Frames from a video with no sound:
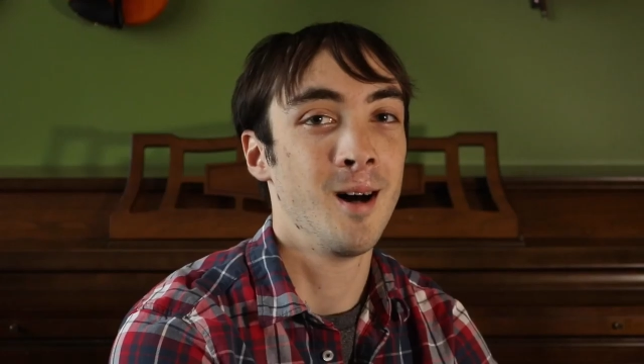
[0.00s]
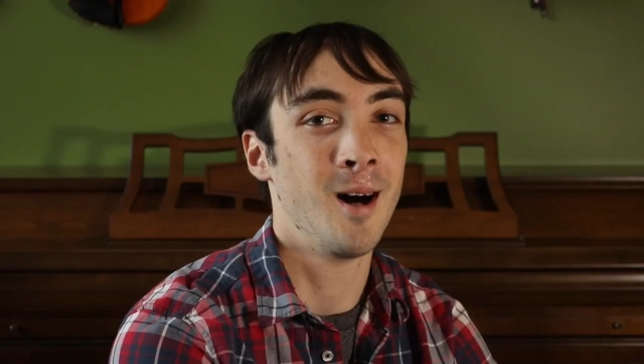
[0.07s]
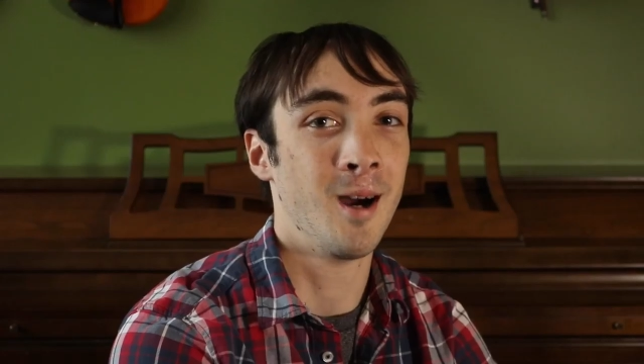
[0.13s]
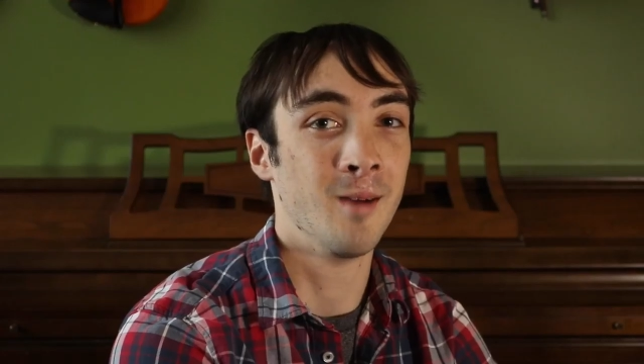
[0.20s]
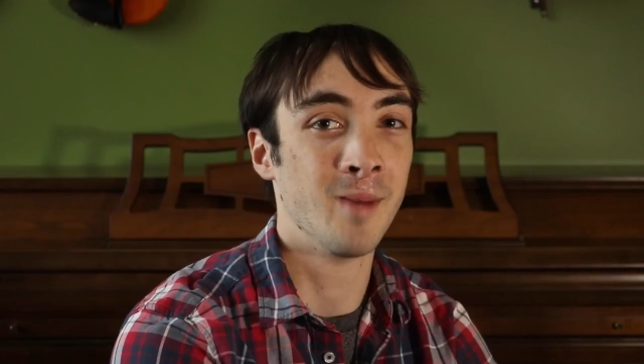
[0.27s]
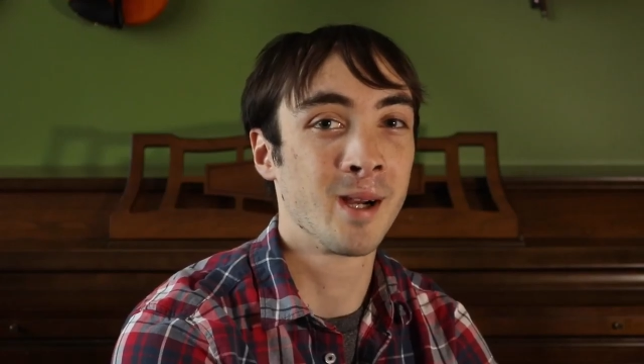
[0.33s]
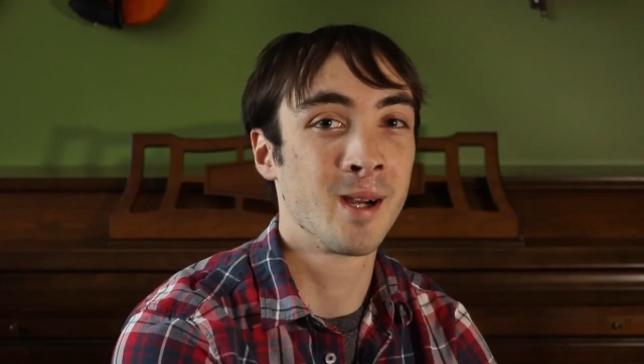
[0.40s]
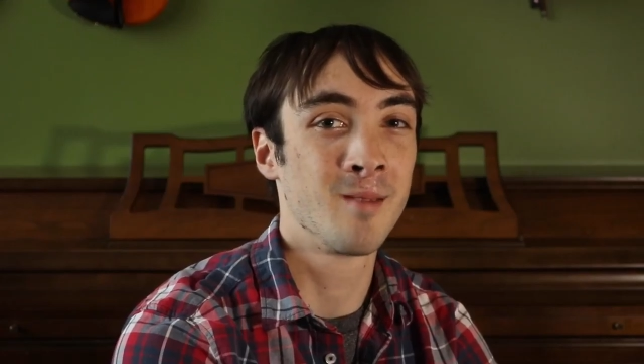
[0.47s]

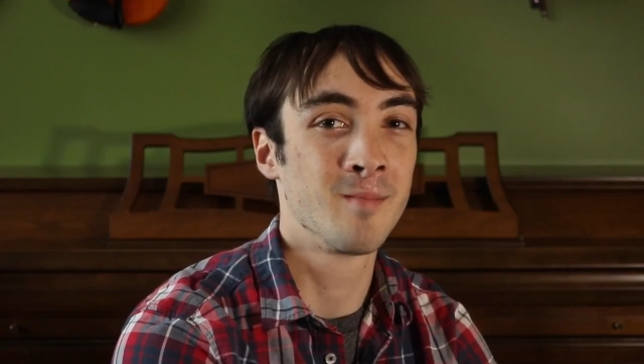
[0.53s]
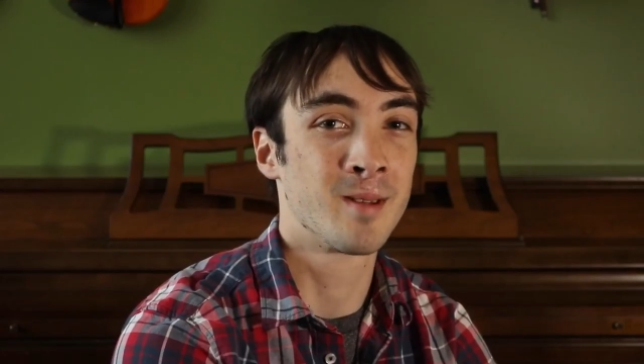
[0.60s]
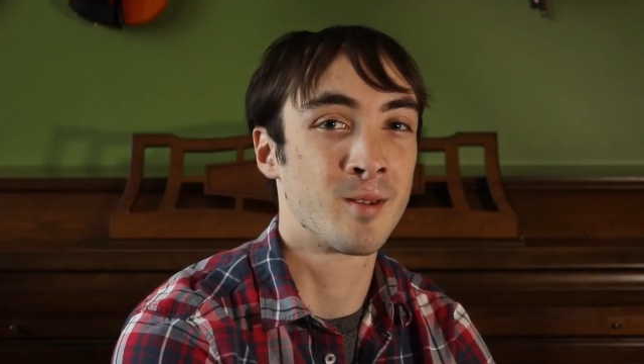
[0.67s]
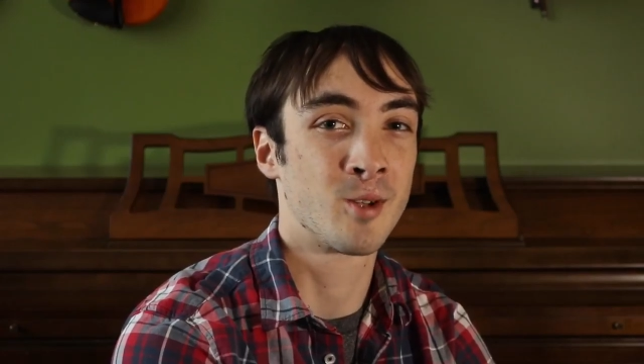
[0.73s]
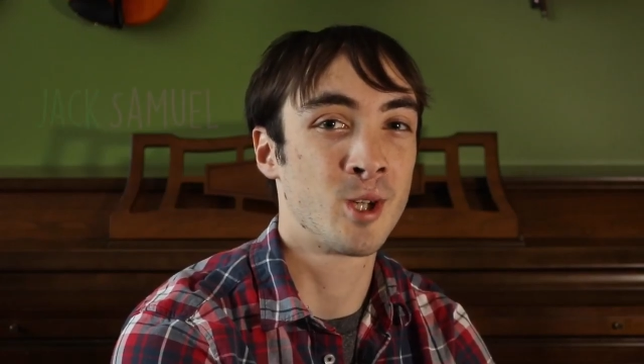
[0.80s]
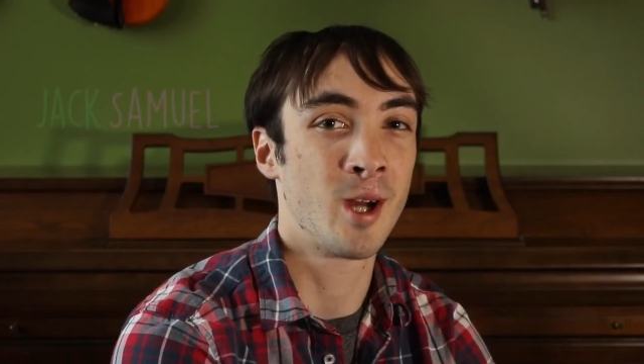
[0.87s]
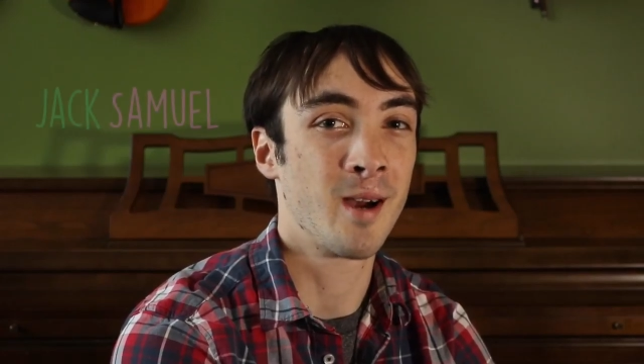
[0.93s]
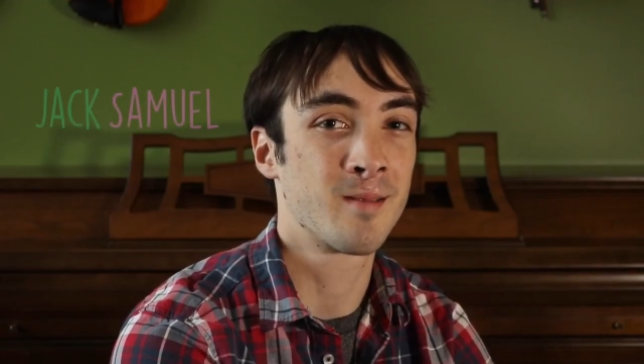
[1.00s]
Uh, my name is
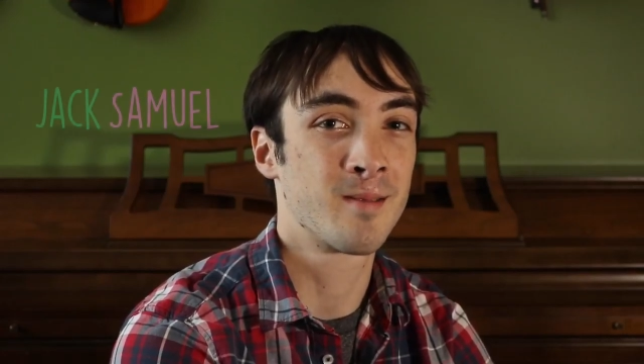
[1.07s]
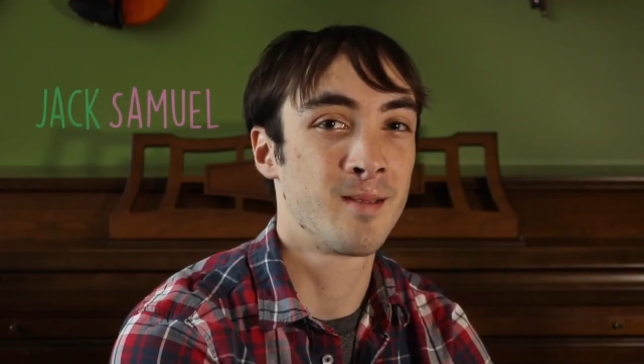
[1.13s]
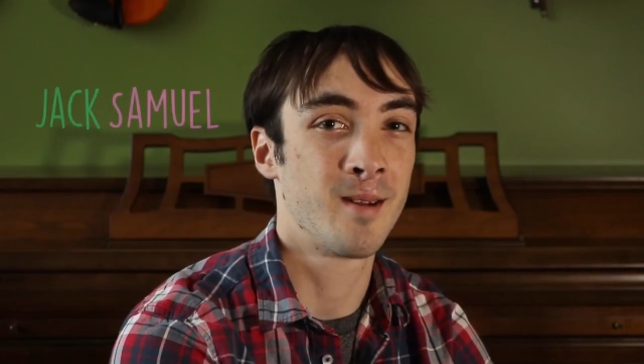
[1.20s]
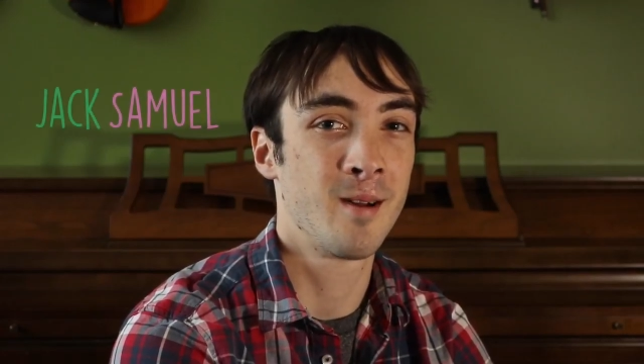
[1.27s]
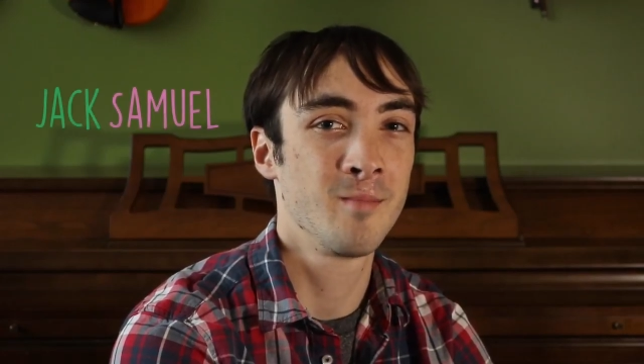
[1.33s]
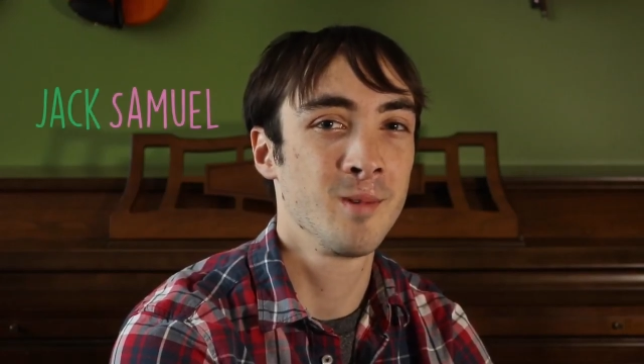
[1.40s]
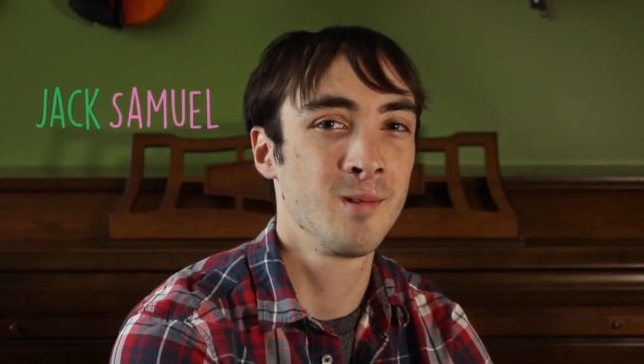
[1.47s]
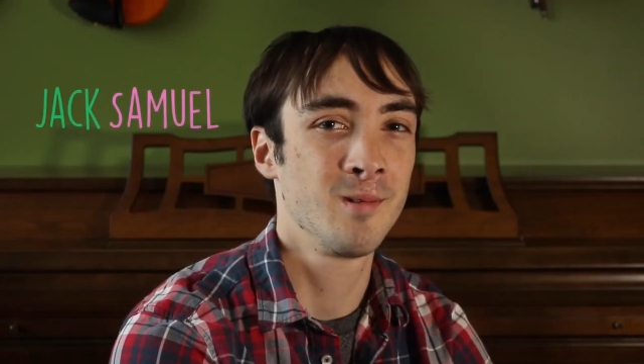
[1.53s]
Jack
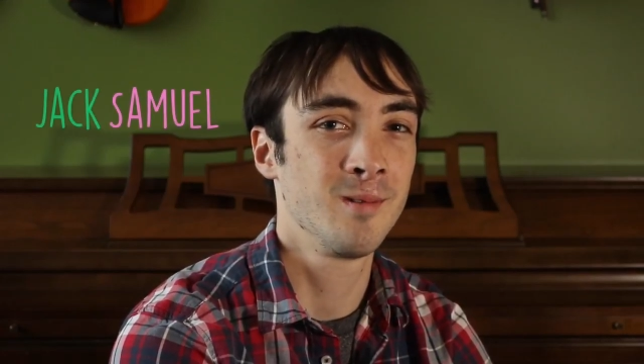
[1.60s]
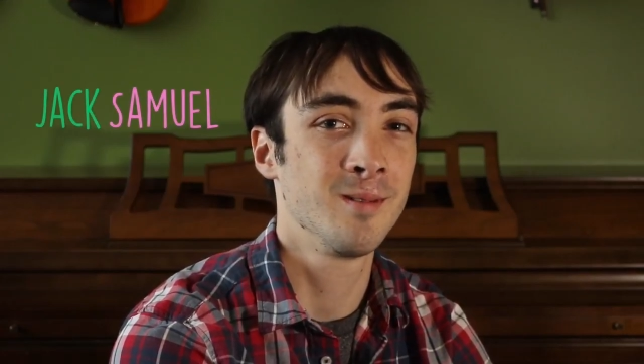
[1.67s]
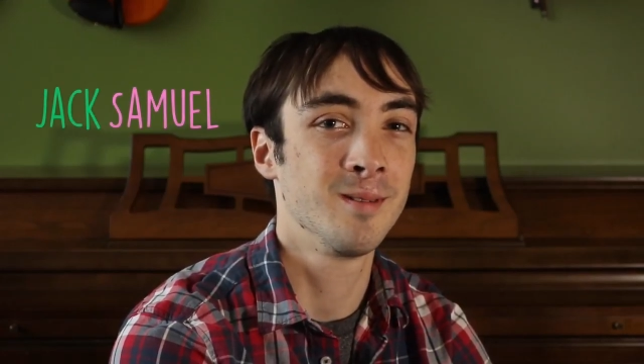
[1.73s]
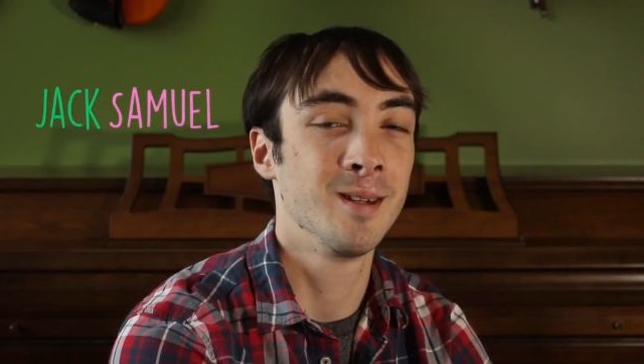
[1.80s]
Samuel,